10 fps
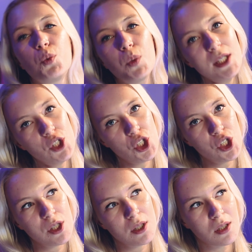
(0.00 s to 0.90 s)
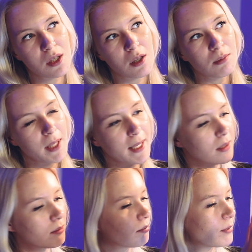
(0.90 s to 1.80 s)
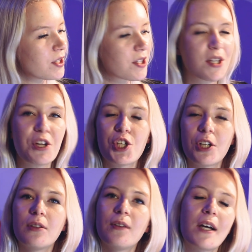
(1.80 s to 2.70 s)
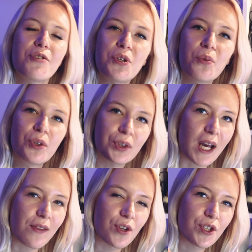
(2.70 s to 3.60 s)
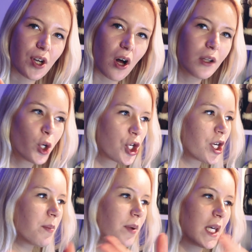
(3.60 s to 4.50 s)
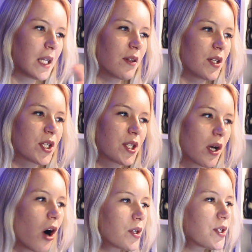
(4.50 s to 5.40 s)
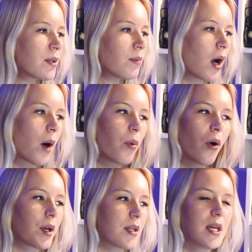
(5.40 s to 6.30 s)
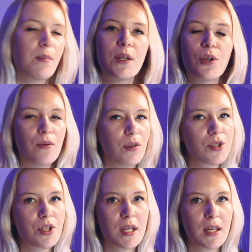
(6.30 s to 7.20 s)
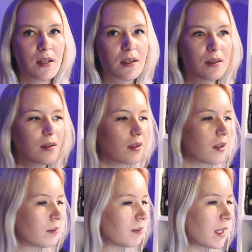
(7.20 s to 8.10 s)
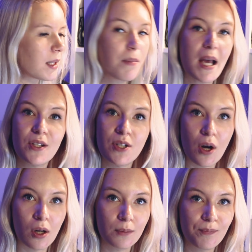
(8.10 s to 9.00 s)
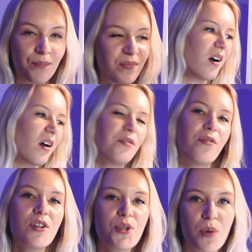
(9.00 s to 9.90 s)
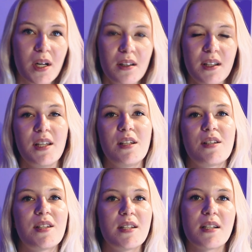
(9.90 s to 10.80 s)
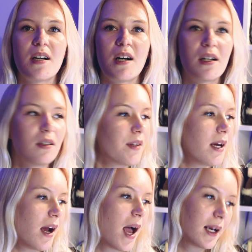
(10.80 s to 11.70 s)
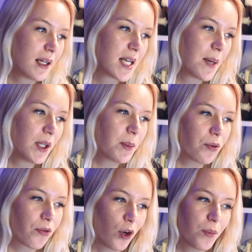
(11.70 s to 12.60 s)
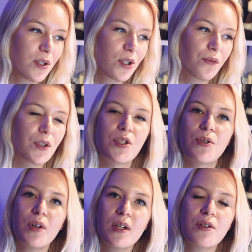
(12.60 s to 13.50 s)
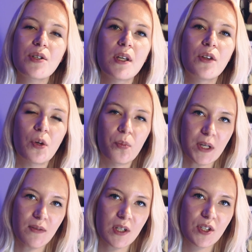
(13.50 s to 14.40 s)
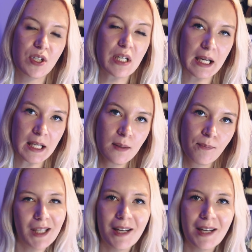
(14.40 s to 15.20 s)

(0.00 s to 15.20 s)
On which, like, the decision that you will get this scholarship in this awesome Akademi University, like, based on. The first one is the academic performance of the student in your previous study.